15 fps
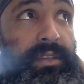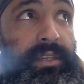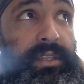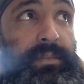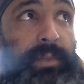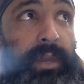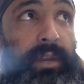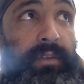
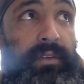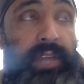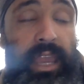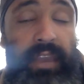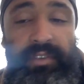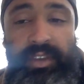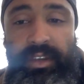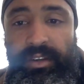It's a matter of
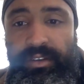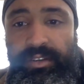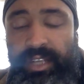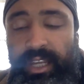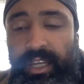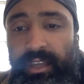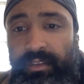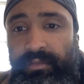having an
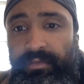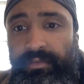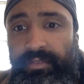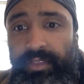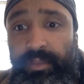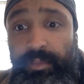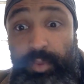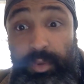understanding of
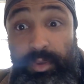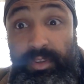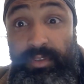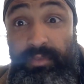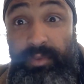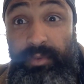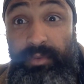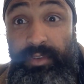the importance
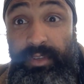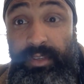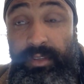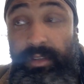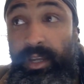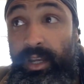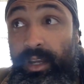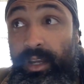of rivers,